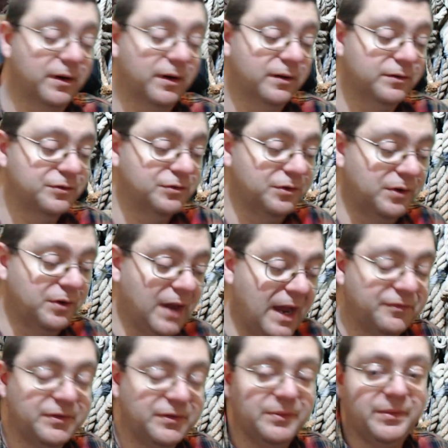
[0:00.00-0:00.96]
you
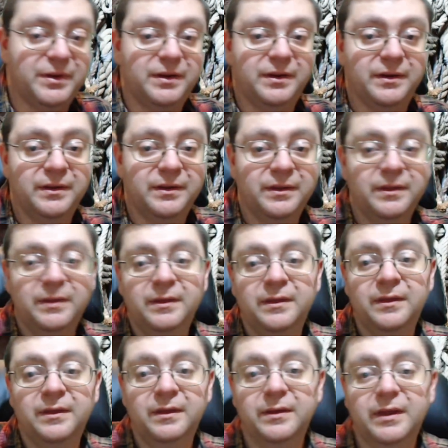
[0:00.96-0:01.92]
have to be
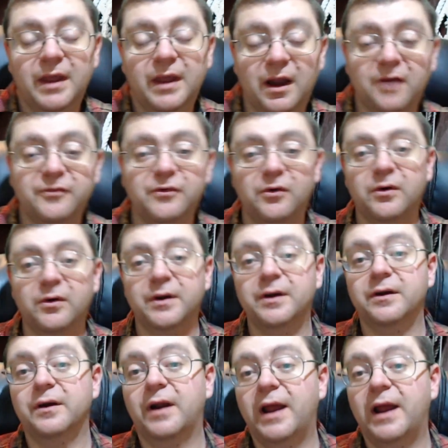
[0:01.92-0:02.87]
careful, or
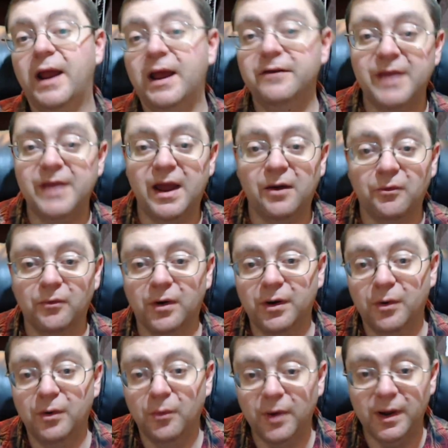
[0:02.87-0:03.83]
you're going to have that
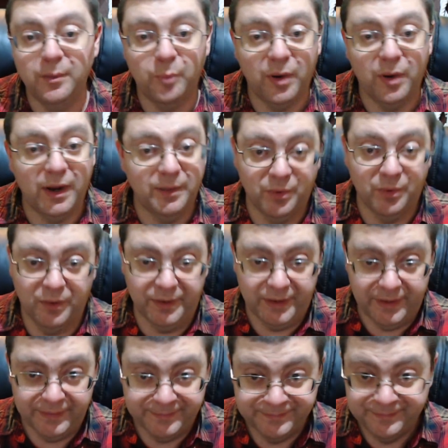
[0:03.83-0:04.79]
runaway pipe on
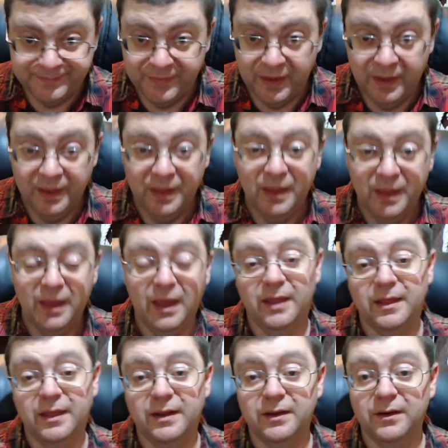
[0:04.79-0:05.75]
you, and
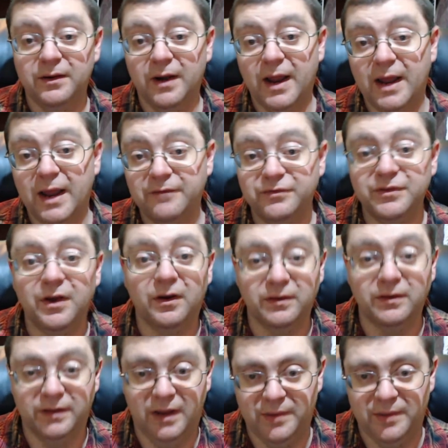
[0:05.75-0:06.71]
then you're going to have tongue
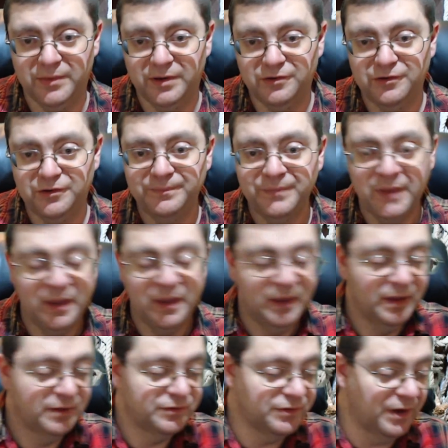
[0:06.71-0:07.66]
damage.
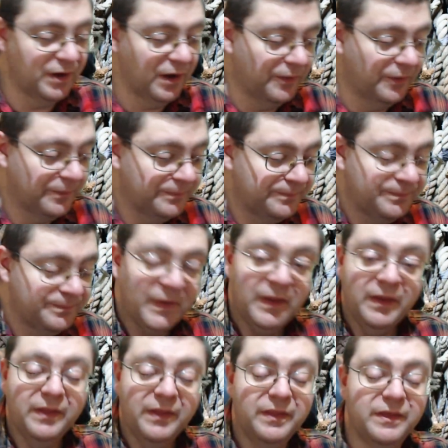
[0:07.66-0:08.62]
So
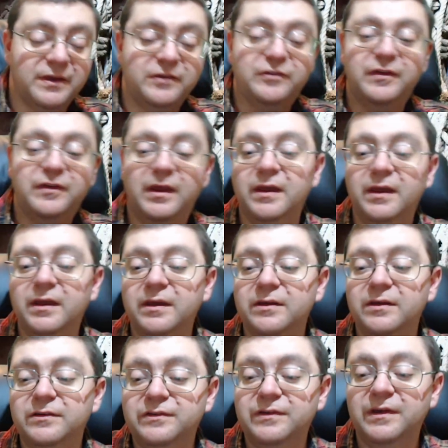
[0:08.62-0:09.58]
this
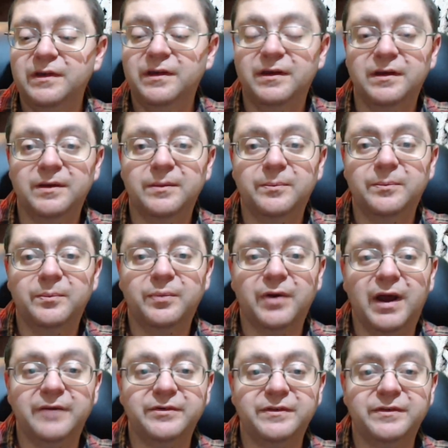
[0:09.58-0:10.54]
is
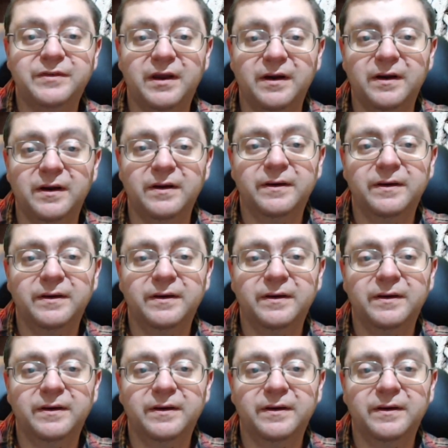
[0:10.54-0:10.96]
Privateer